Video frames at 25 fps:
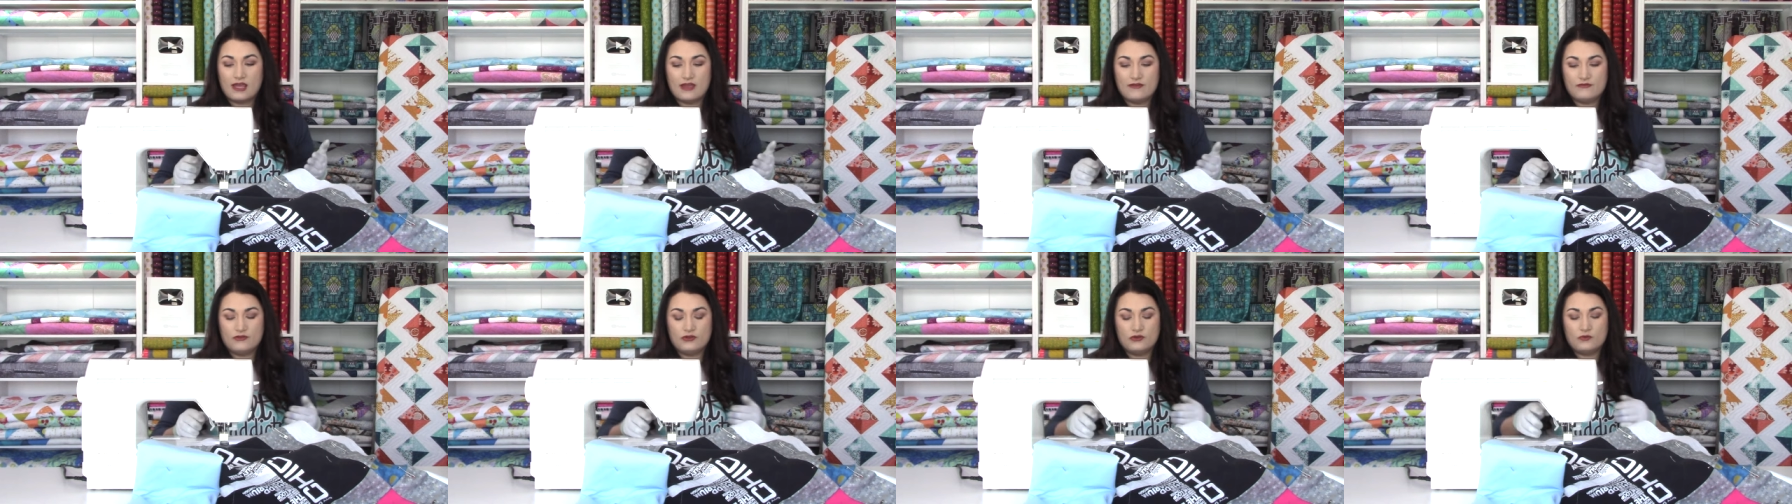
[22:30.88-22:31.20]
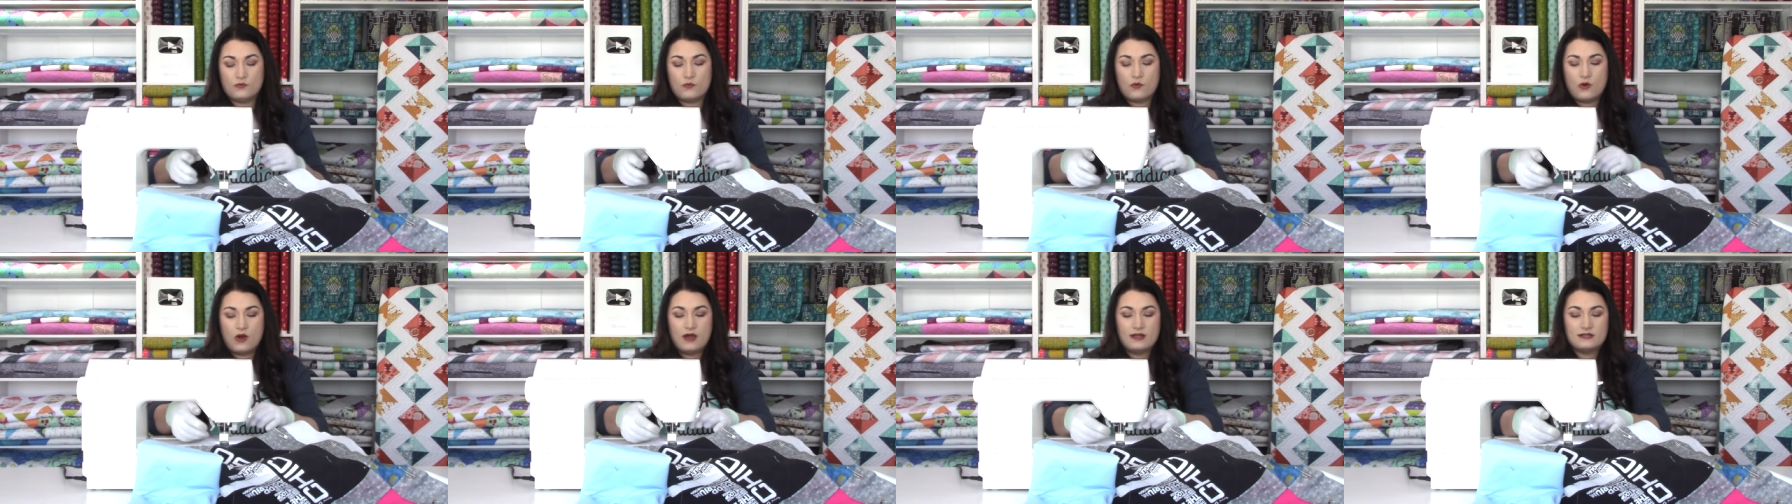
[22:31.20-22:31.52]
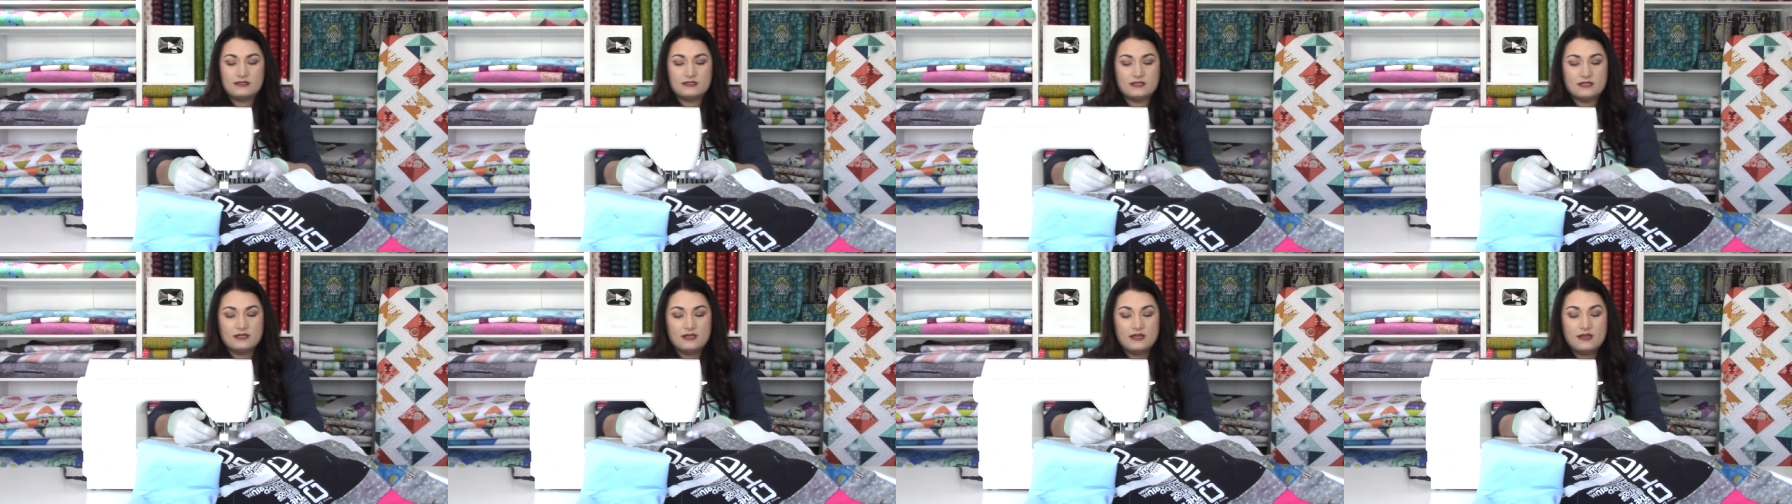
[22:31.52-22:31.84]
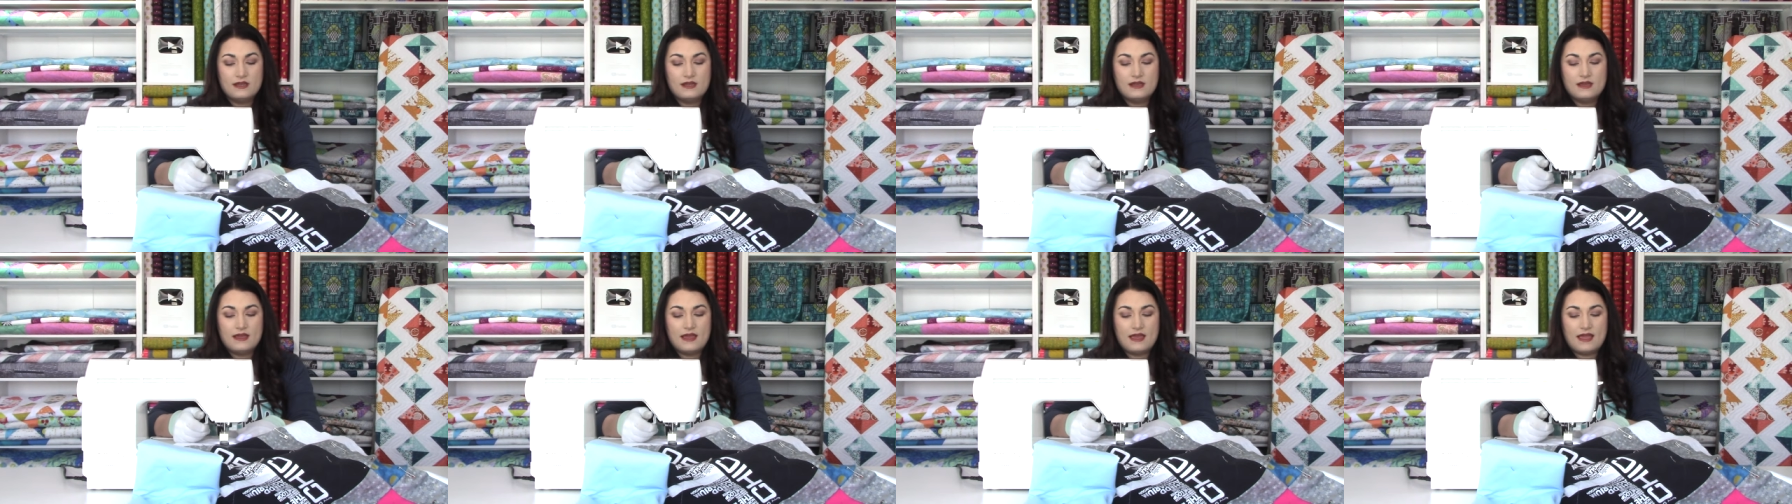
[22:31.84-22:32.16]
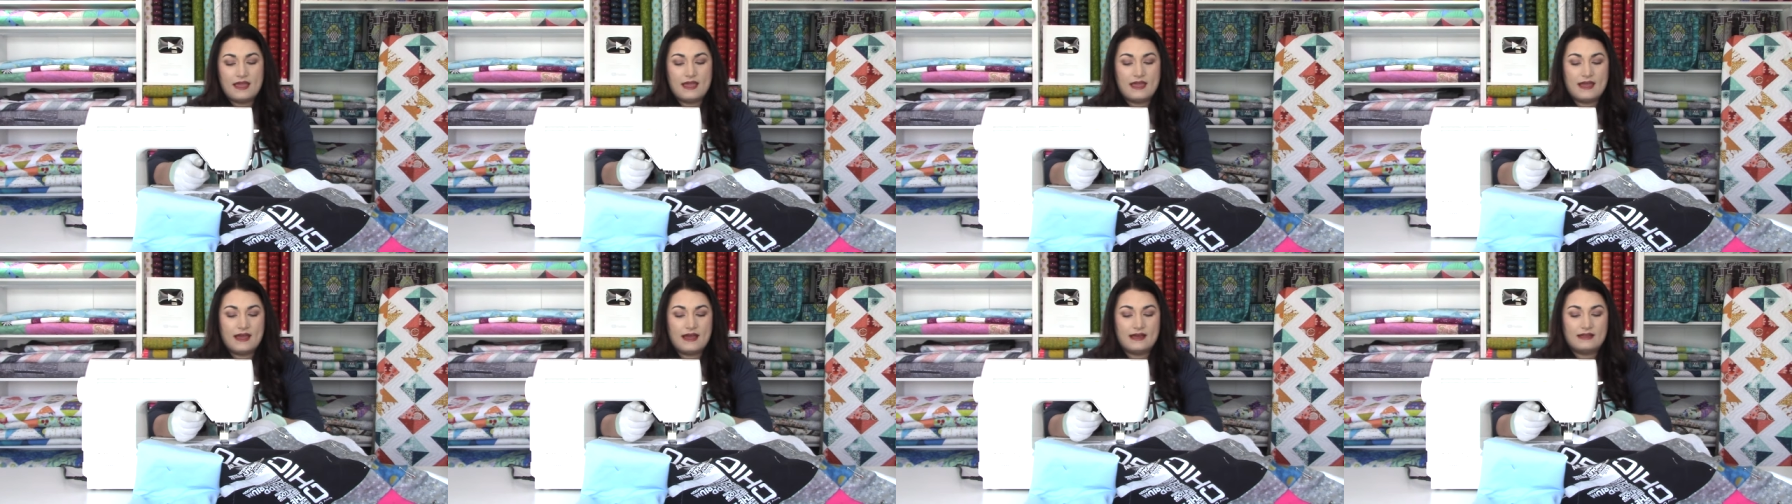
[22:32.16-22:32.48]
if you want.
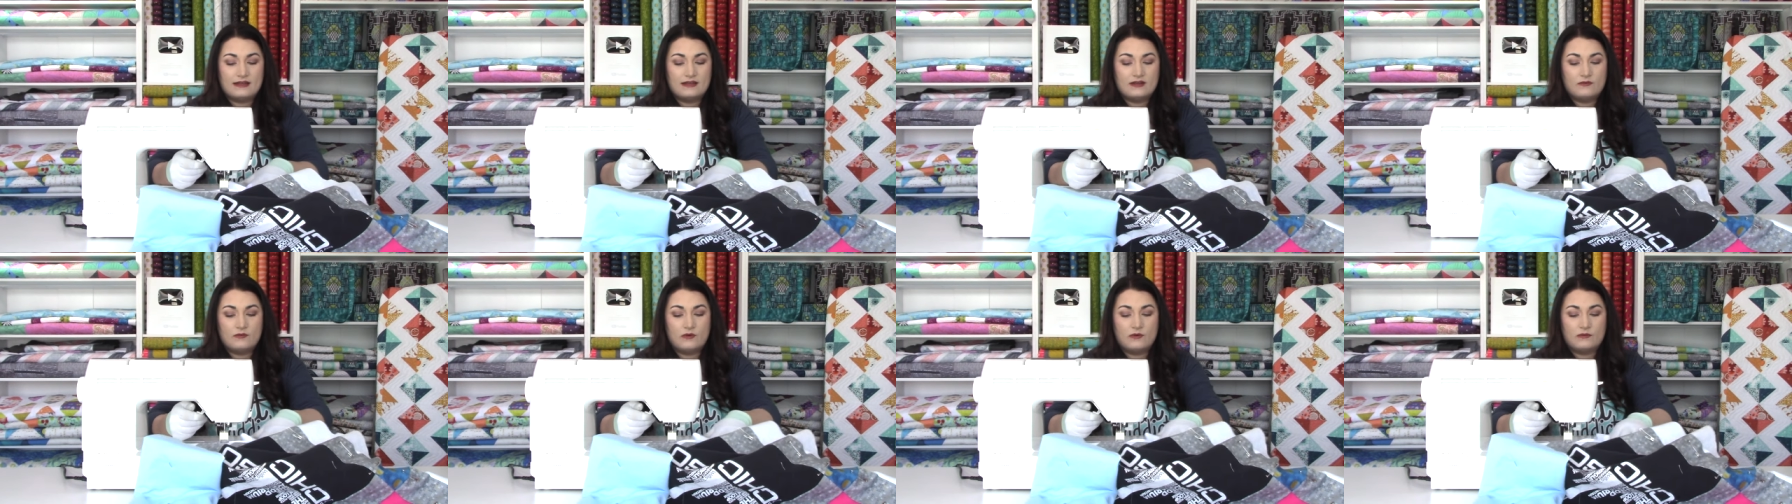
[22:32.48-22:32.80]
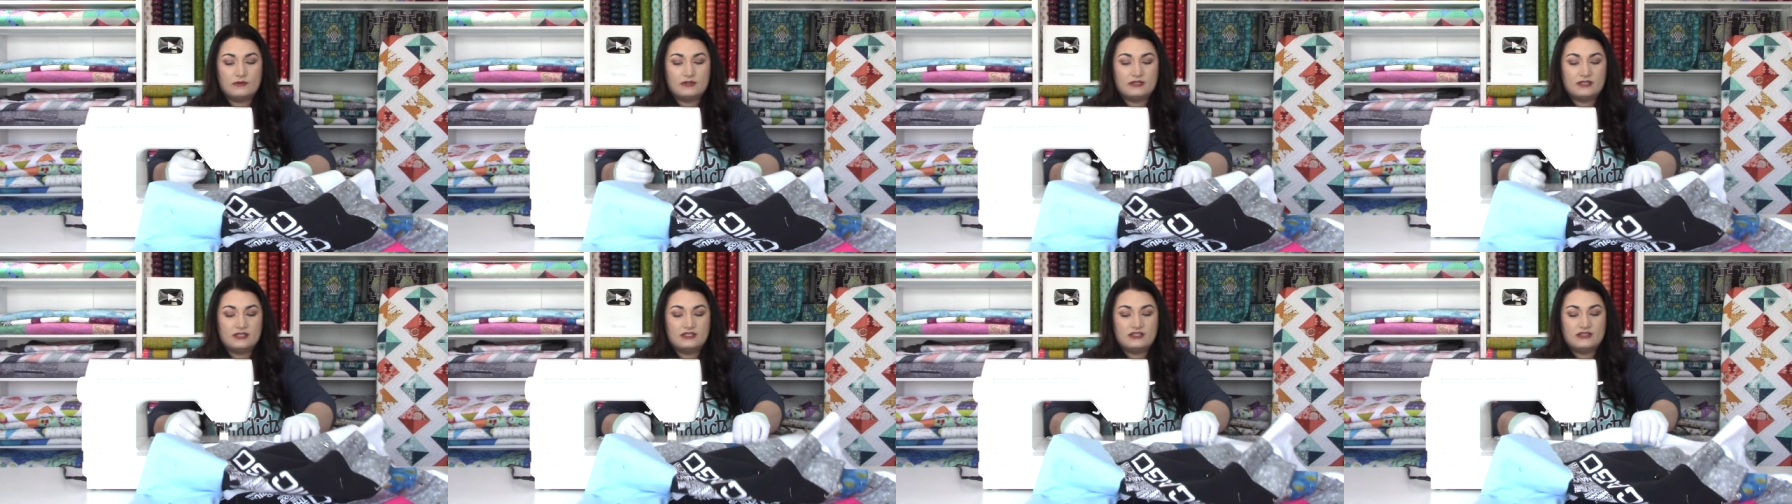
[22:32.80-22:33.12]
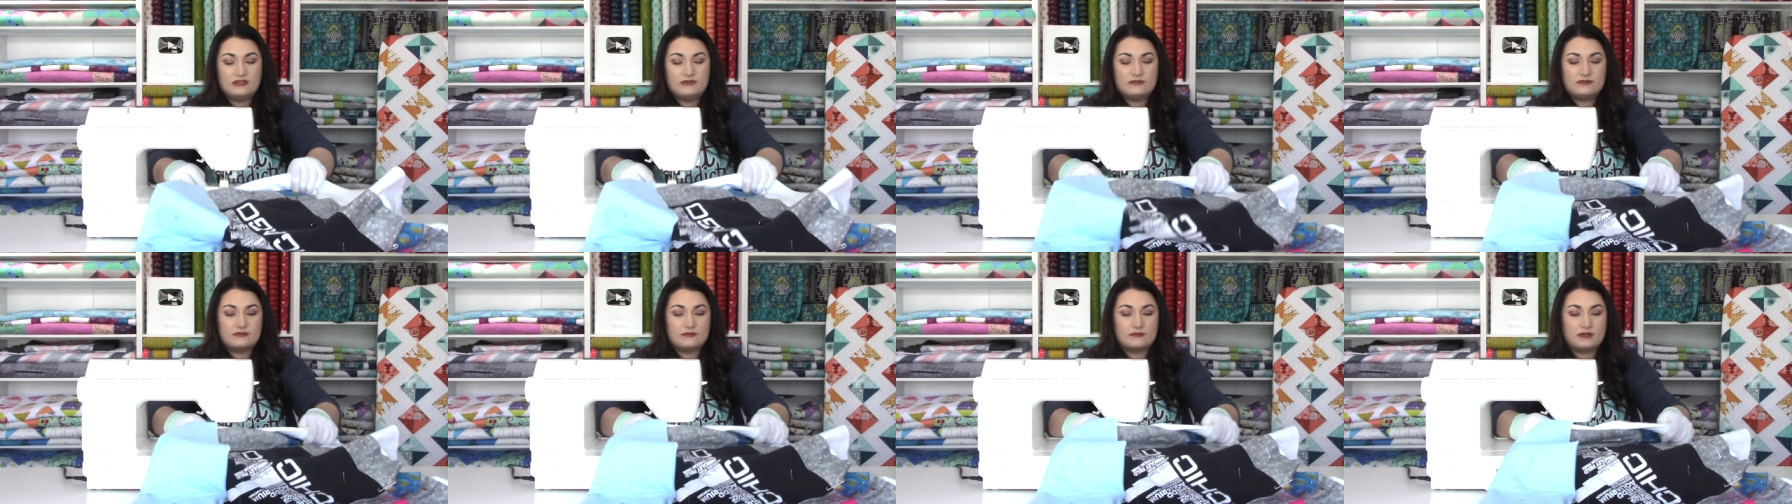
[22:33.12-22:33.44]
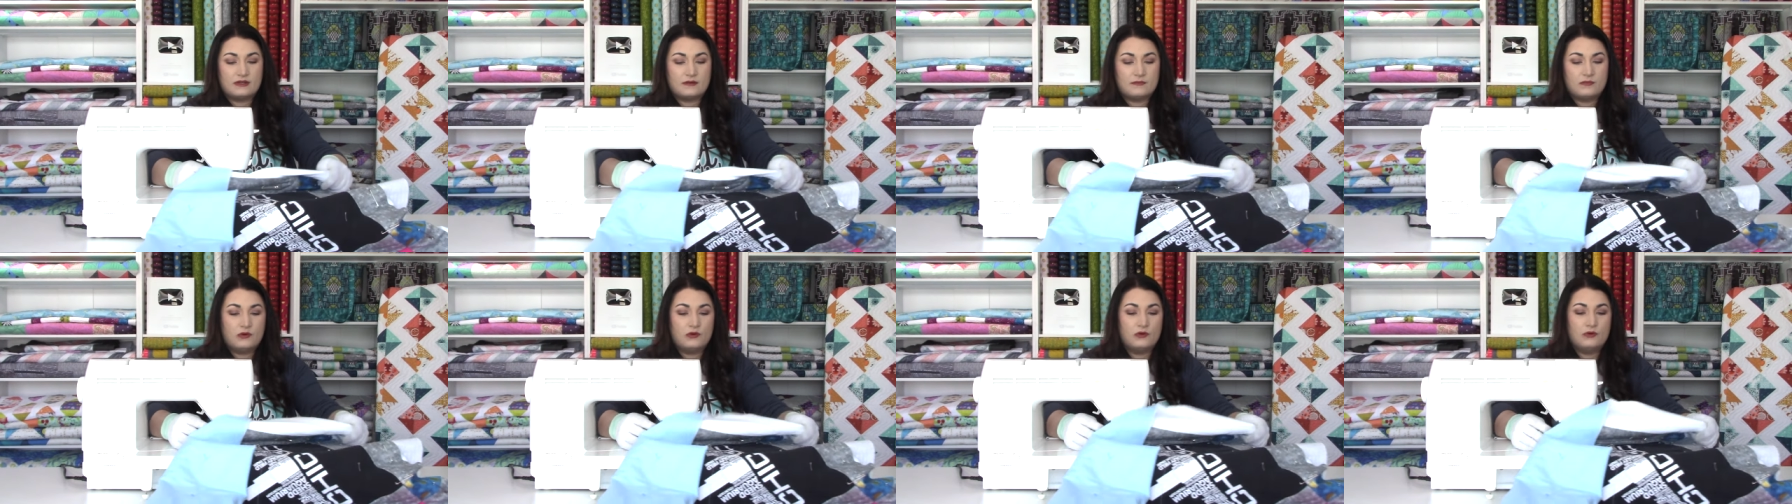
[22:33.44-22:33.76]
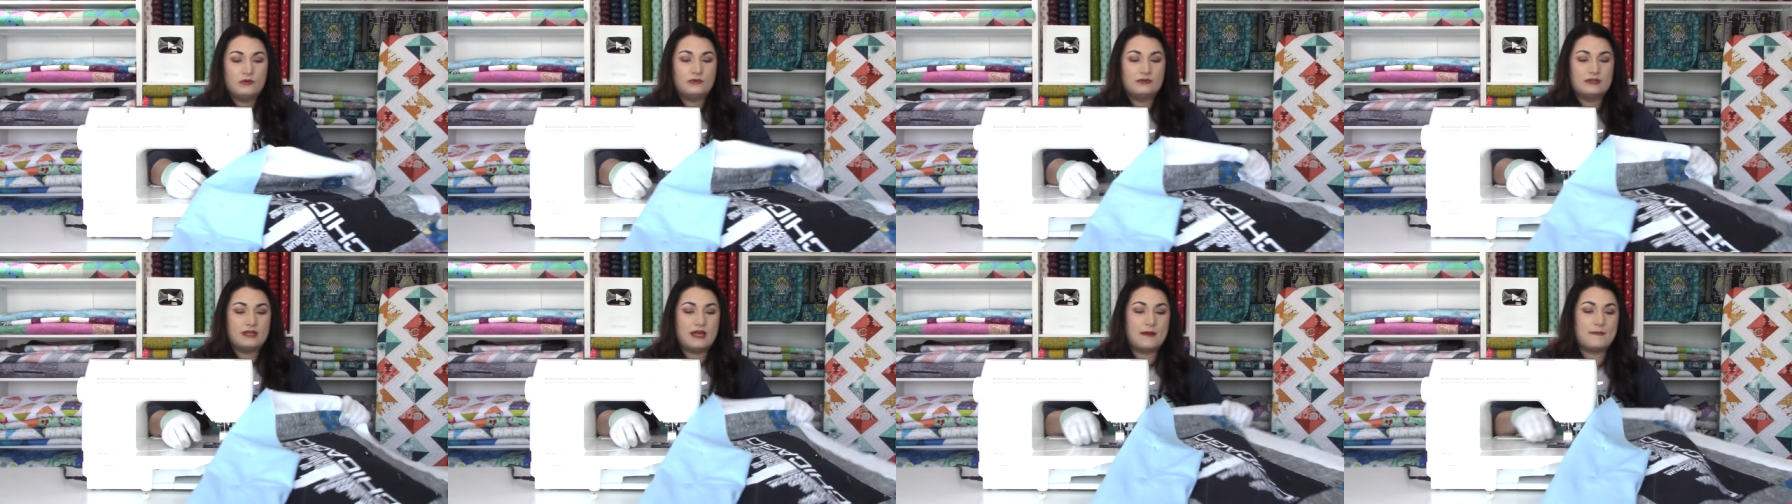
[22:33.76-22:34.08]
And what we're gonna do is we're gonna
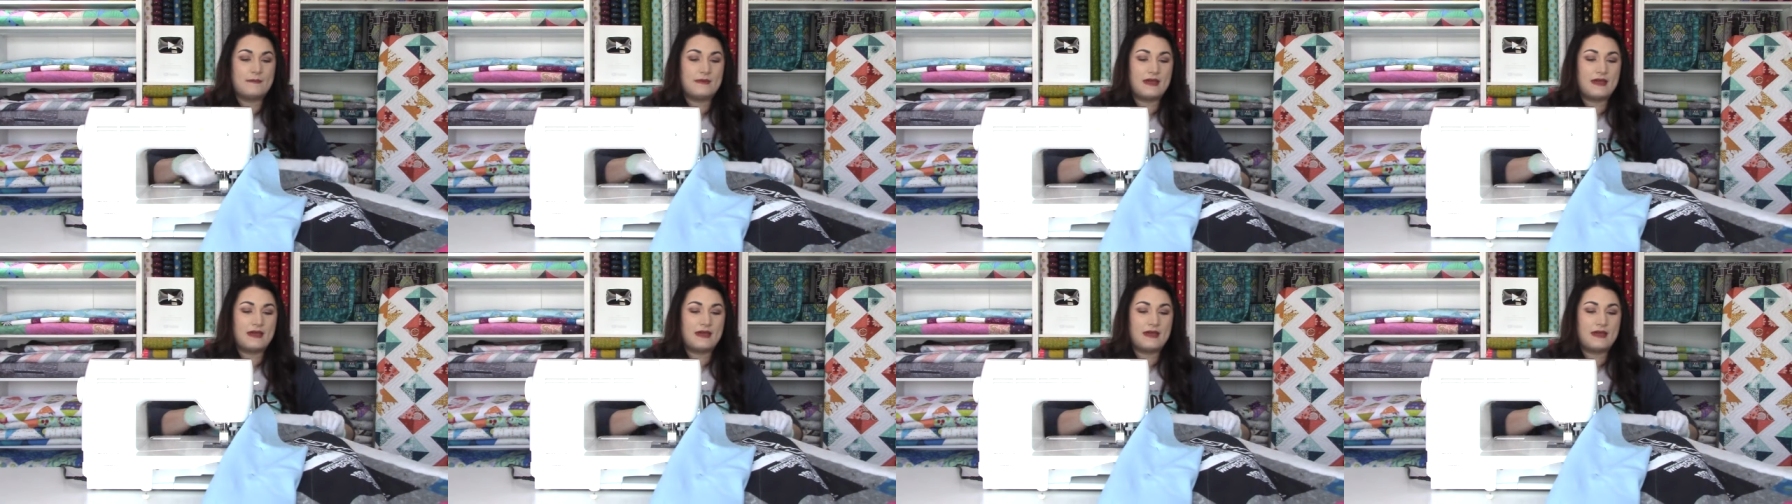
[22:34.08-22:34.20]
pull that